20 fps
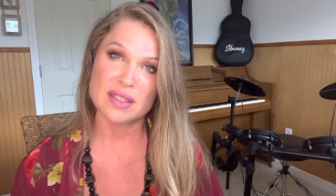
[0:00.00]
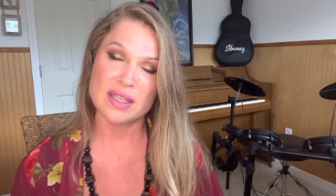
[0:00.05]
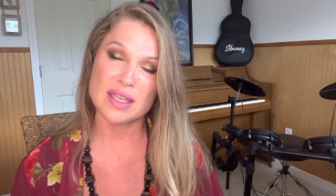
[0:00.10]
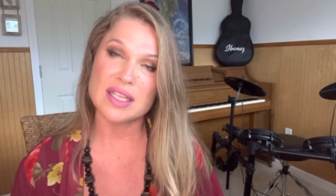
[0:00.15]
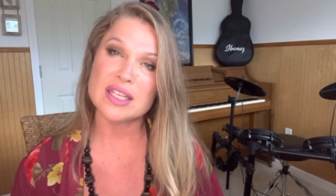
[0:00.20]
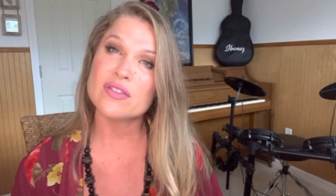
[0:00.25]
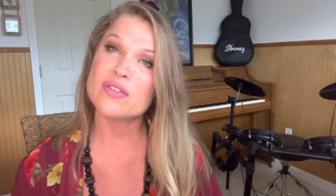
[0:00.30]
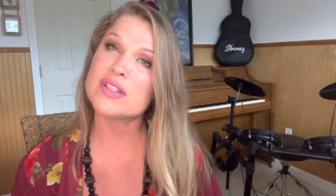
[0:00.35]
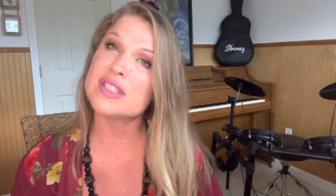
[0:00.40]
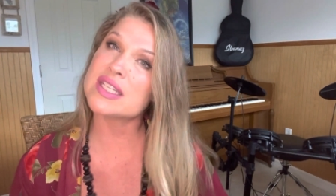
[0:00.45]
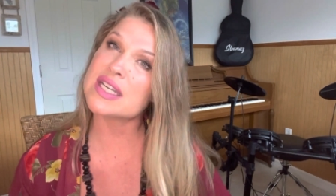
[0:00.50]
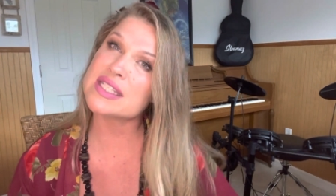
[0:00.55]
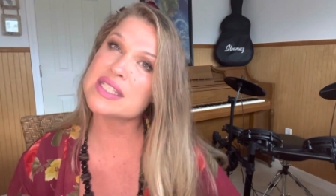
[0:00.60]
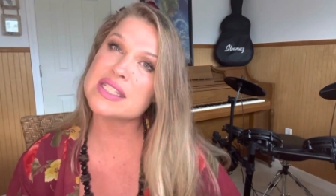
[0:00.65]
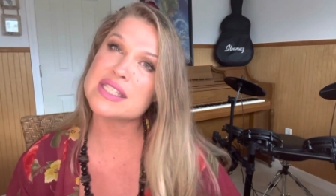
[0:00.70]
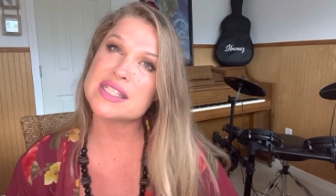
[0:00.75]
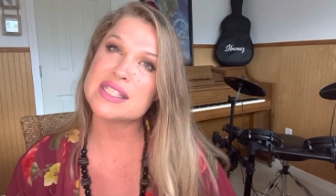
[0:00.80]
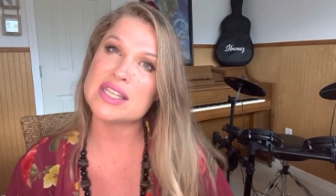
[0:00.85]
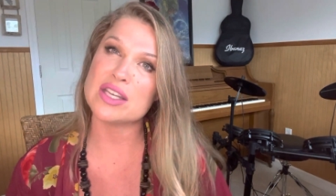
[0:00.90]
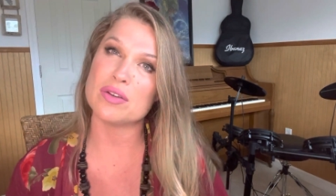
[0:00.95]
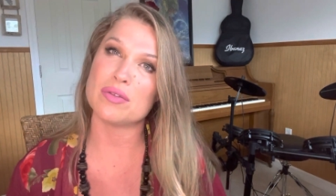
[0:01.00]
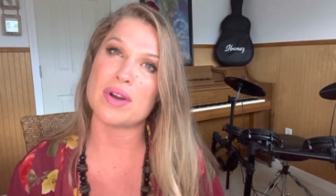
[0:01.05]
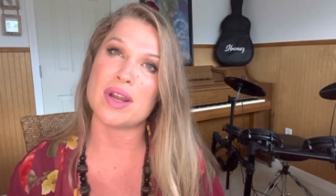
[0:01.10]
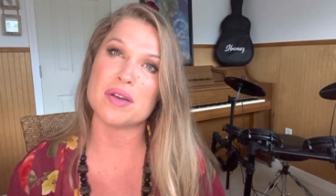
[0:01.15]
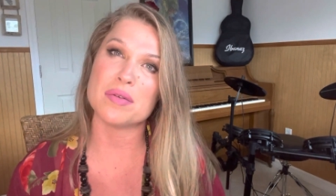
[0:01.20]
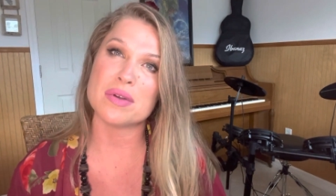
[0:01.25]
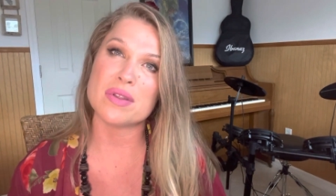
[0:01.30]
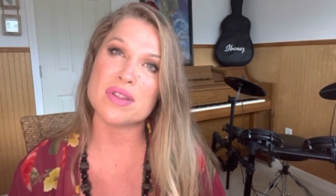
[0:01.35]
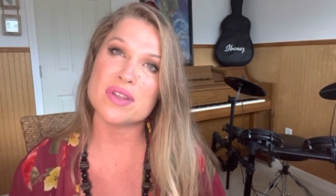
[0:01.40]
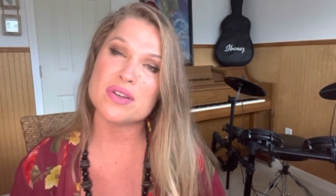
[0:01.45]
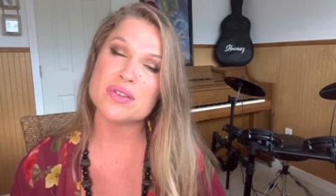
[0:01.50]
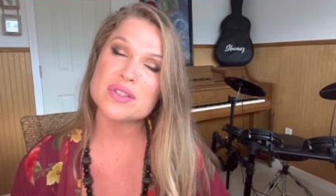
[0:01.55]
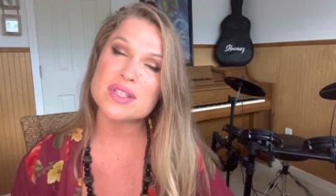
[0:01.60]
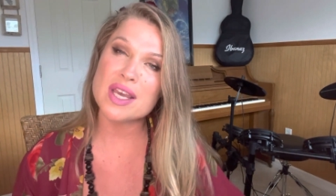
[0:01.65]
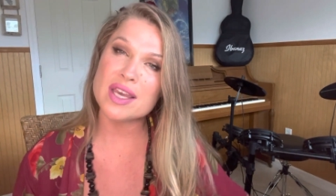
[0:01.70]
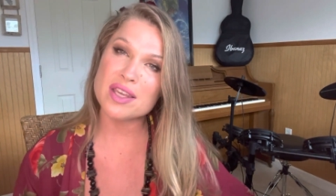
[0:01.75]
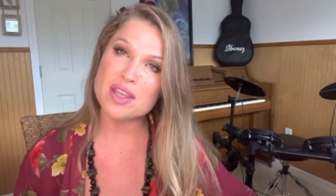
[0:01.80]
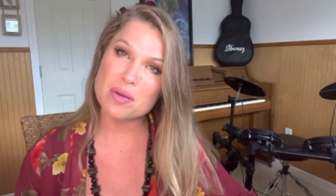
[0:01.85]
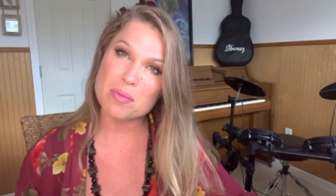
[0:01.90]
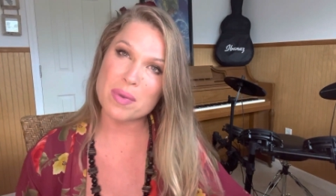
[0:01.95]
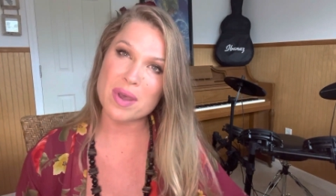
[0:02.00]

And if it doesn't sit right with you, take it